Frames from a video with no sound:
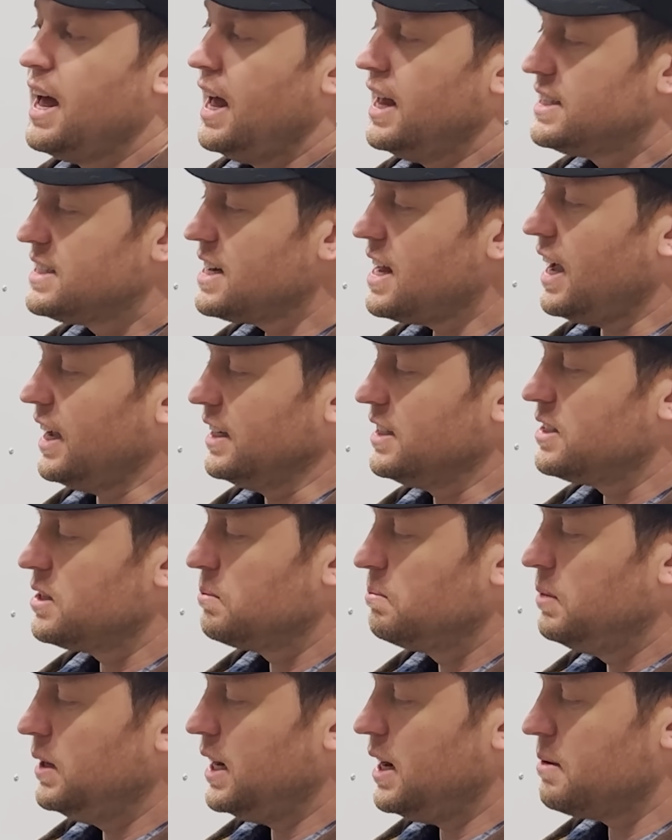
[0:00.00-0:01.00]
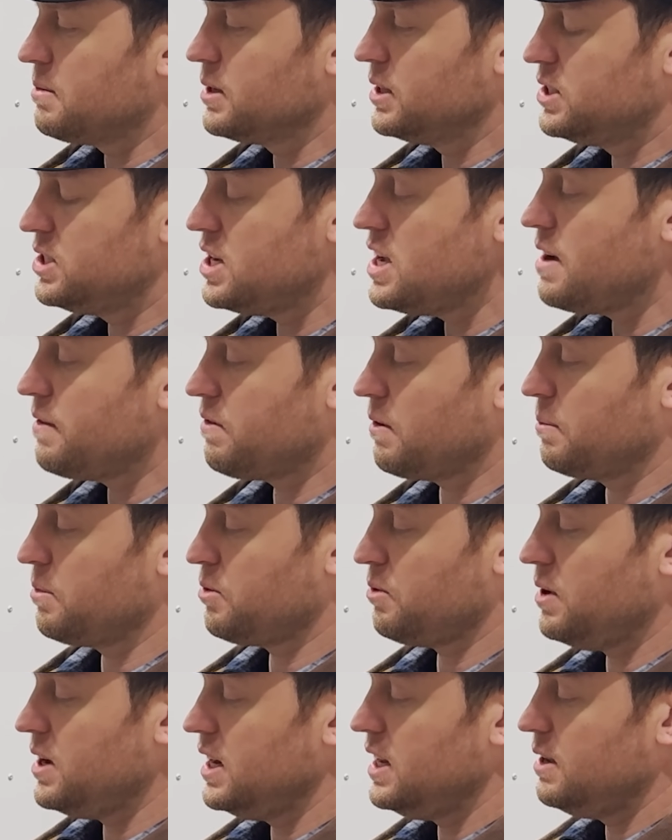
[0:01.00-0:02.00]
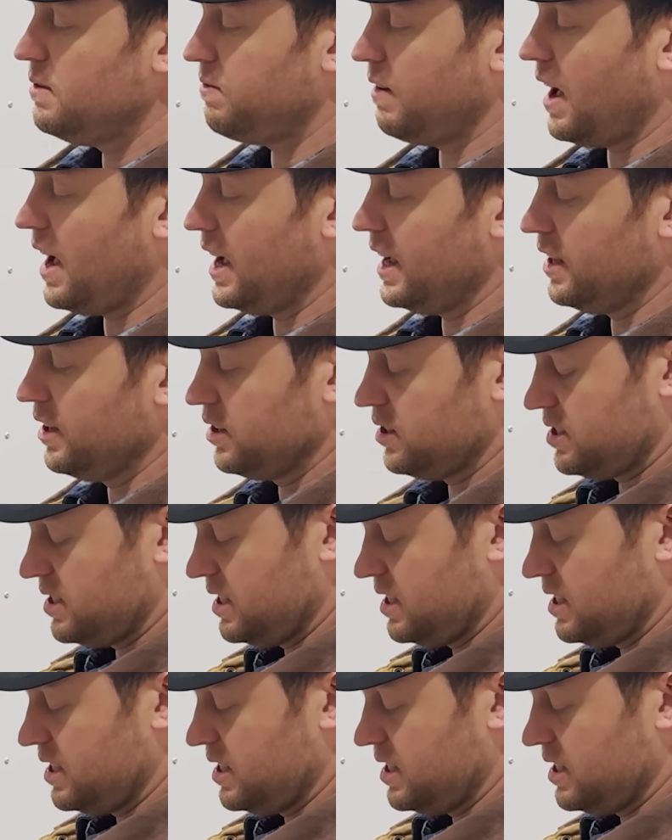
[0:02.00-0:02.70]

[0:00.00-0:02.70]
It's nice. Being able to see it from 3D files